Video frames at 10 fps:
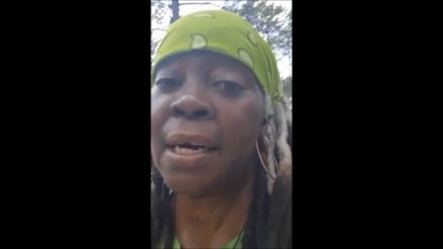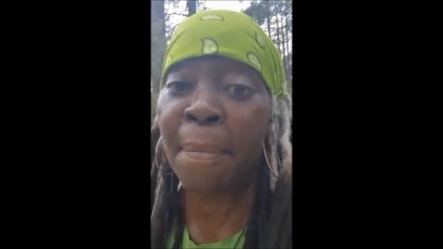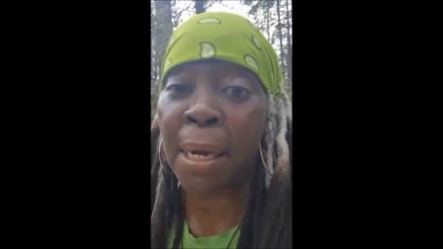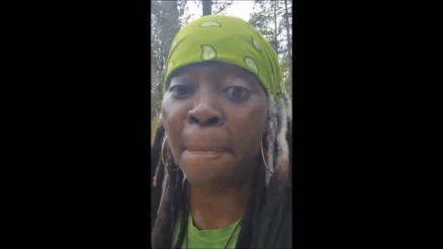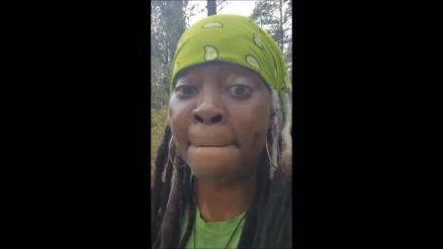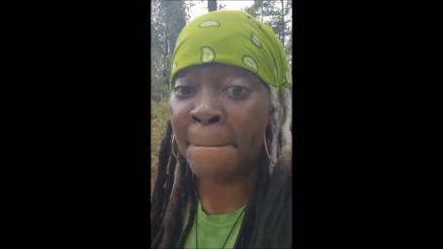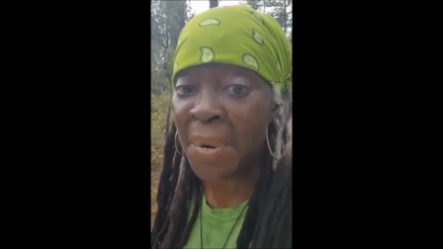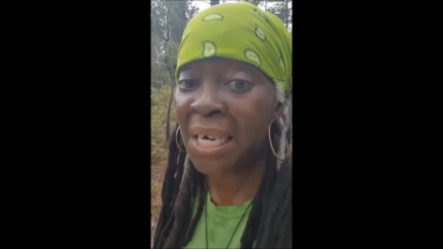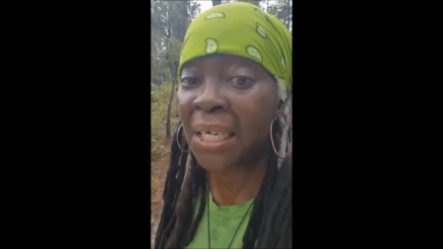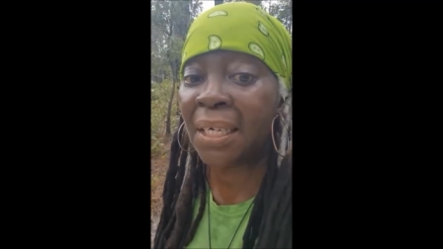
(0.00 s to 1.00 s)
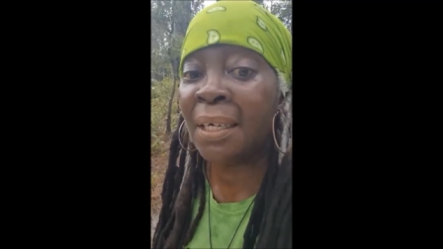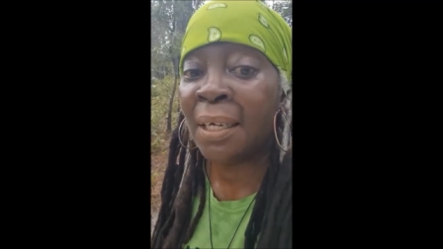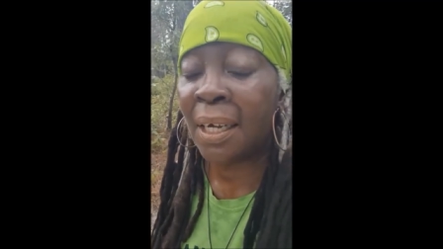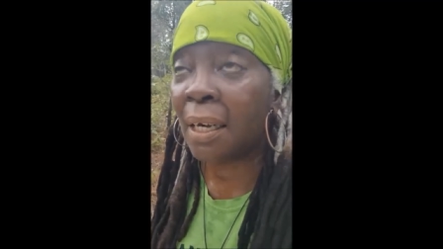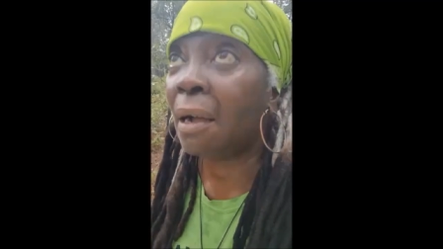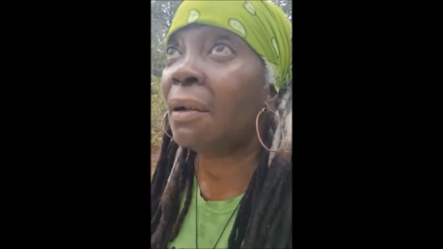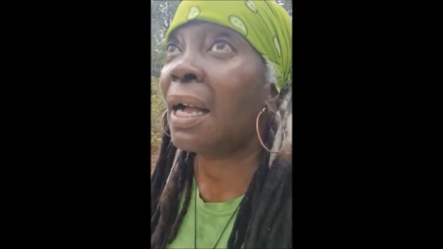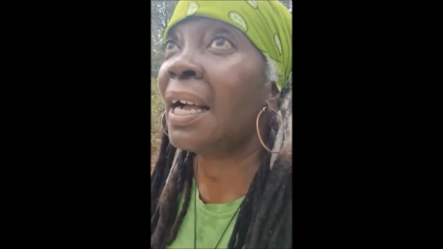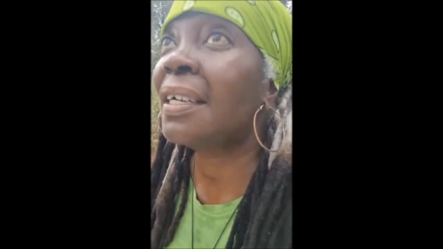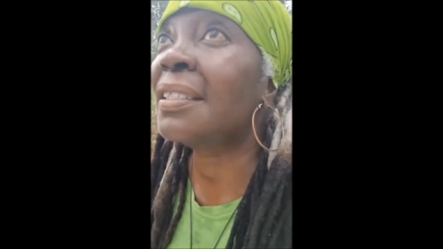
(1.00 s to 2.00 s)
how to make money in
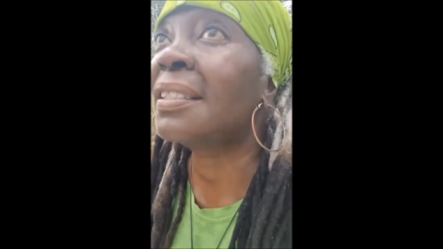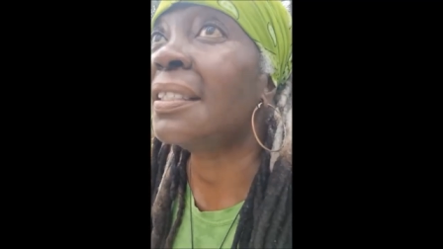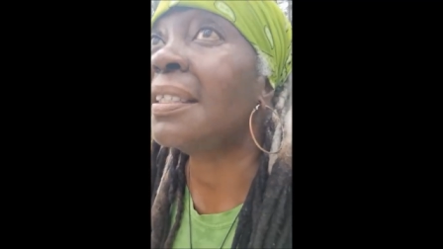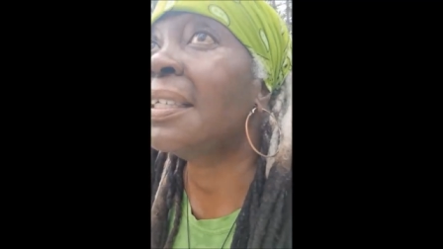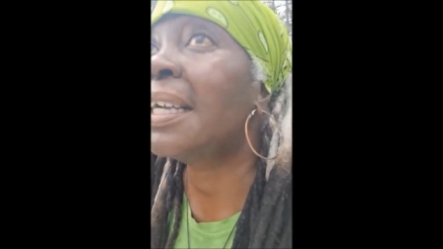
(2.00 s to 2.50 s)
all honesty